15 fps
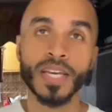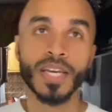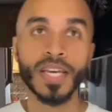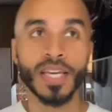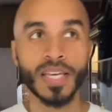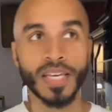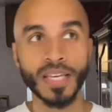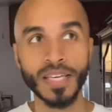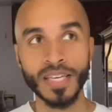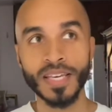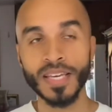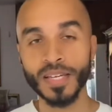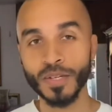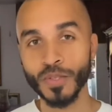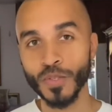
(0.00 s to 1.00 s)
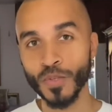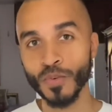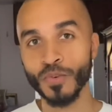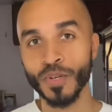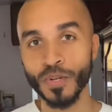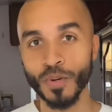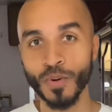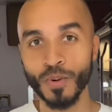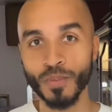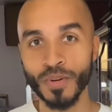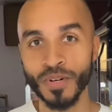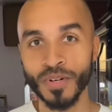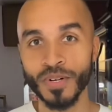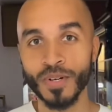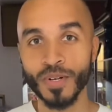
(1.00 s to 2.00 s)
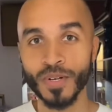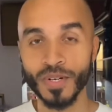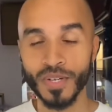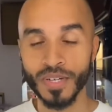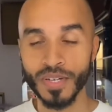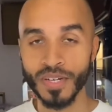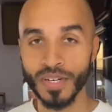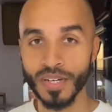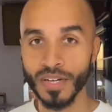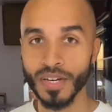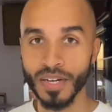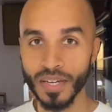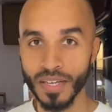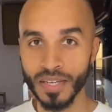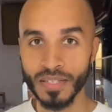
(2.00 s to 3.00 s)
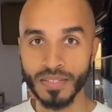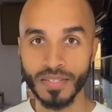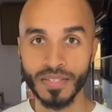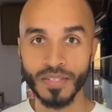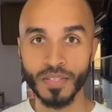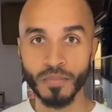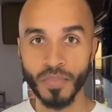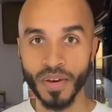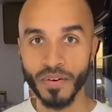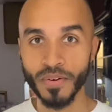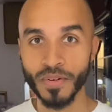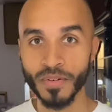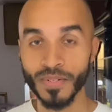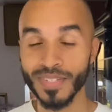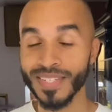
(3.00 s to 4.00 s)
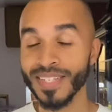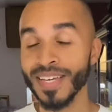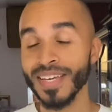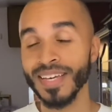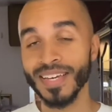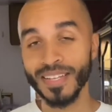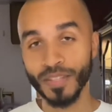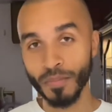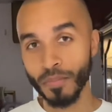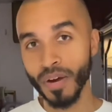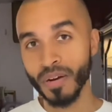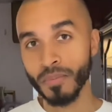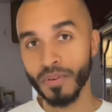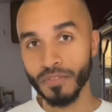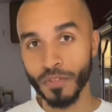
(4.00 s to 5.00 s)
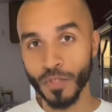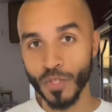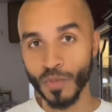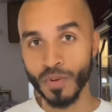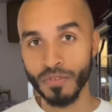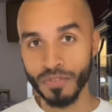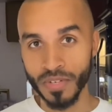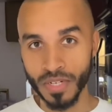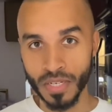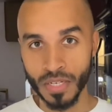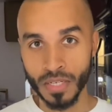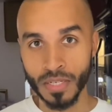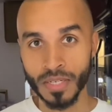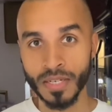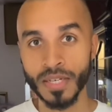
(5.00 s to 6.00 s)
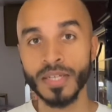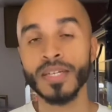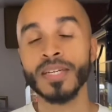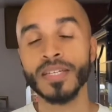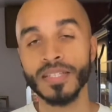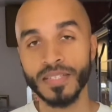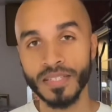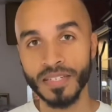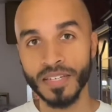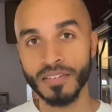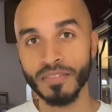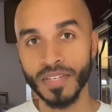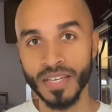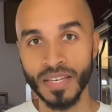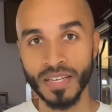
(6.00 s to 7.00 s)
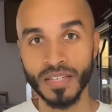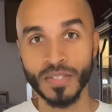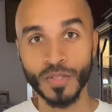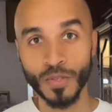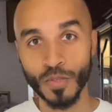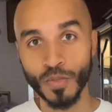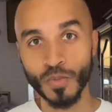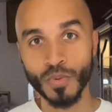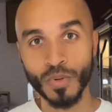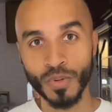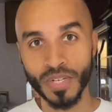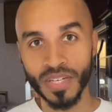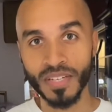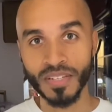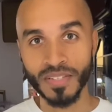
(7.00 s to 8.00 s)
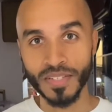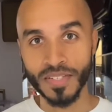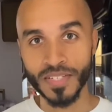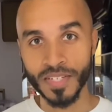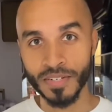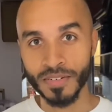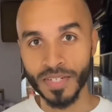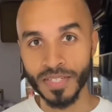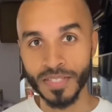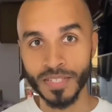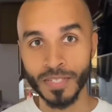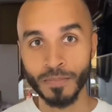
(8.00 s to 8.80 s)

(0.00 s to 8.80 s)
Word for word: He hit a two-run homer against the Mariners in the bottom of the 12th inning to give the Yankees a 2-0 lead in the series.